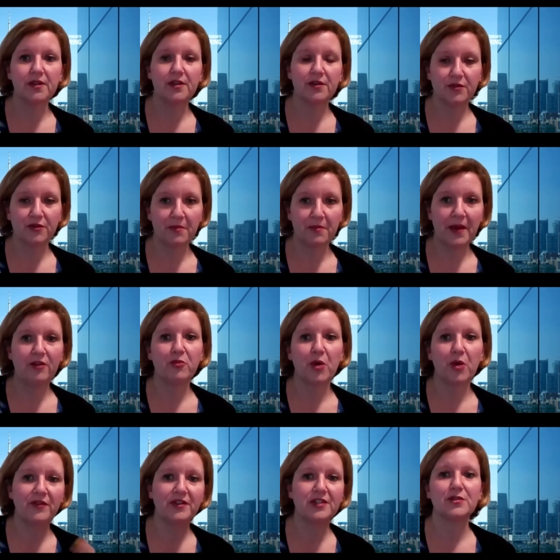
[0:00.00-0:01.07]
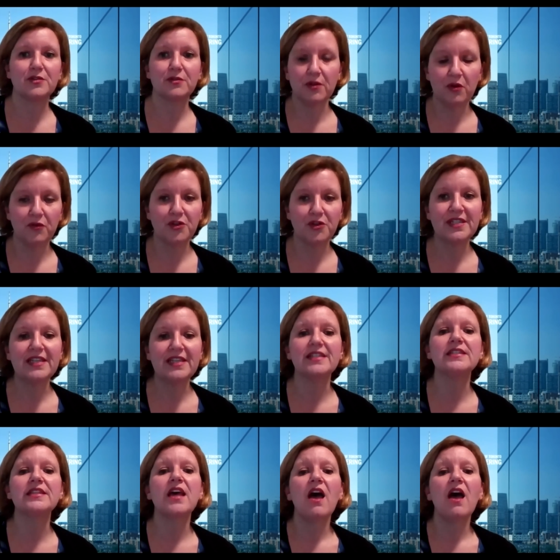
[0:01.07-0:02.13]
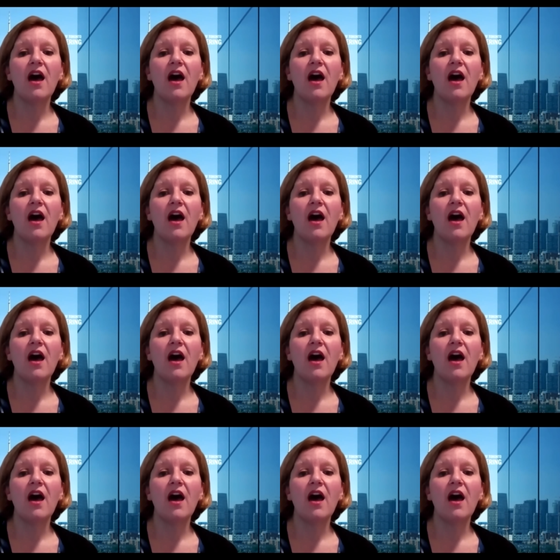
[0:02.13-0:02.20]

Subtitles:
that you're from out of province or overseas,